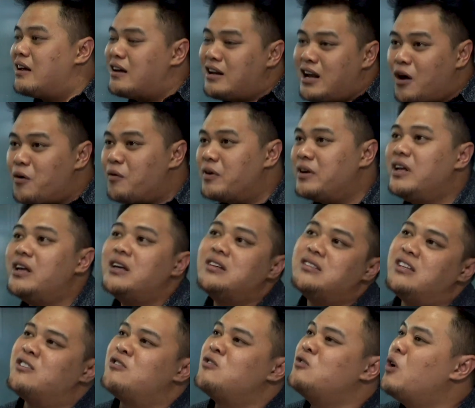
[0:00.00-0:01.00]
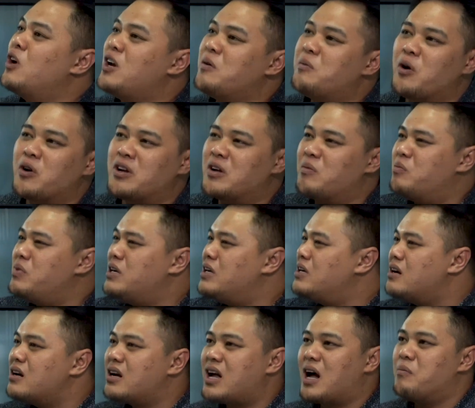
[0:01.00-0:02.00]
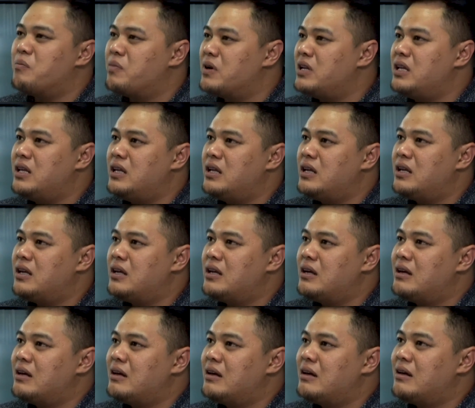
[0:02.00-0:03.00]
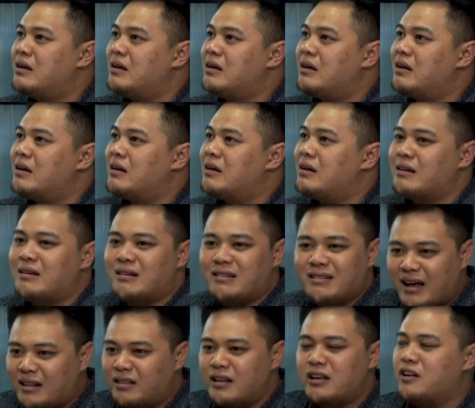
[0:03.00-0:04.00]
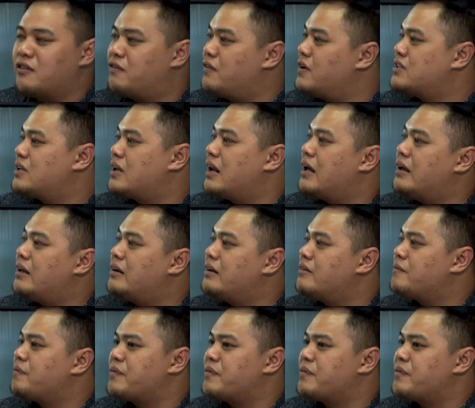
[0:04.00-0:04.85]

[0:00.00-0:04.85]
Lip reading: Nowadays, it's not about the bigger company getting the first client.